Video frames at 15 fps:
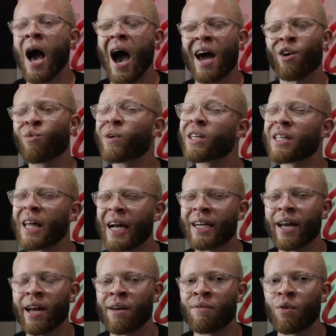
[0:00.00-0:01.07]
I don't really like
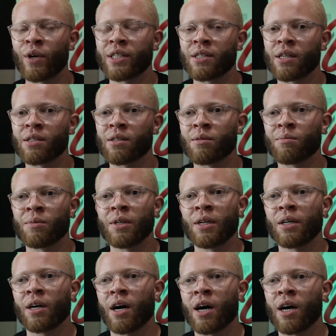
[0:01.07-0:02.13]
the invoice system.
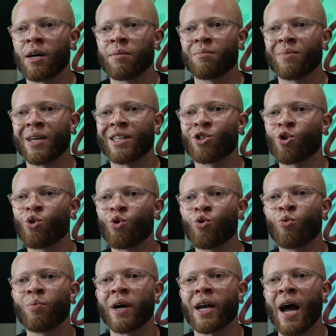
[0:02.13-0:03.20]
It's
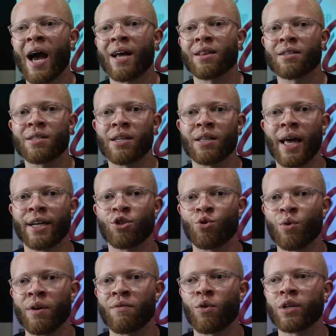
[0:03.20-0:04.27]
cool, but I have to send like
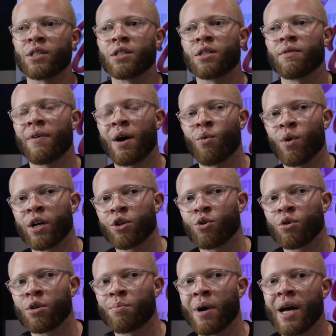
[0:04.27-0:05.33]
2 invoices if I want to do
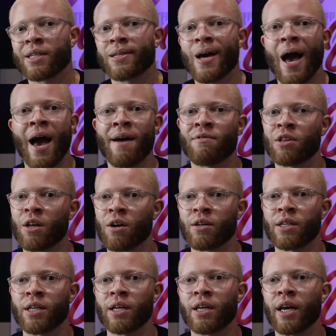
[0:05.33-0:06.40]
a deposit. I haven't
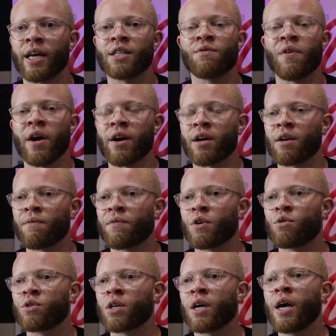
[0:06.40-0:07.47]
learned it. It's very
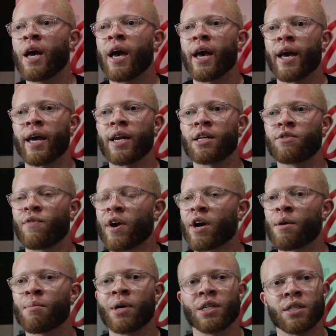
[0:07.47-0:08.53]
confusing. It is very
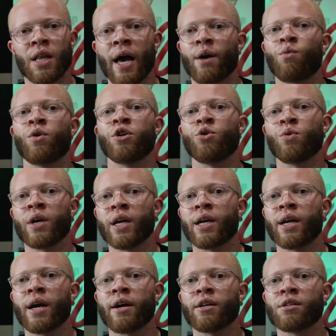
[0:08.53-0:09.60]
much like when you get in
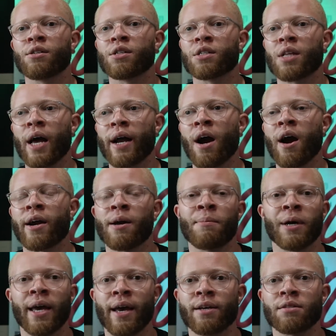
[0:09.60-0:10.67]
there, you're just like, all right, I'm
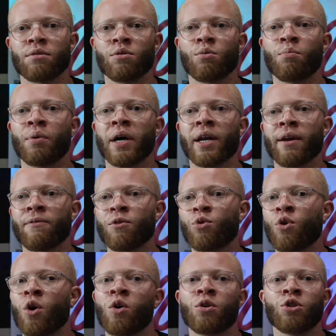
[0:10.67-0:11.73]
gonna cancel. But if you
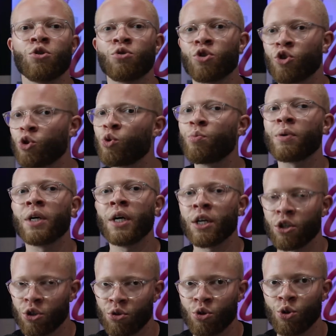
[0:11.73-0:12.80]
go on
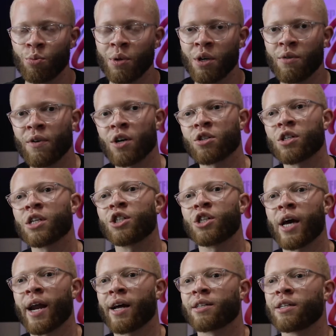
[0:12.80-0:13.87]
YouTube University,
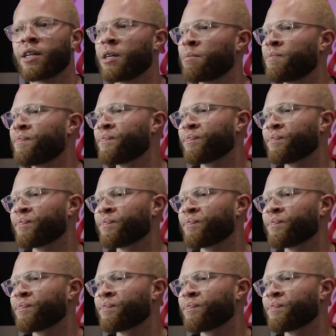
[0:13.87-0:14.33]
shout out to them.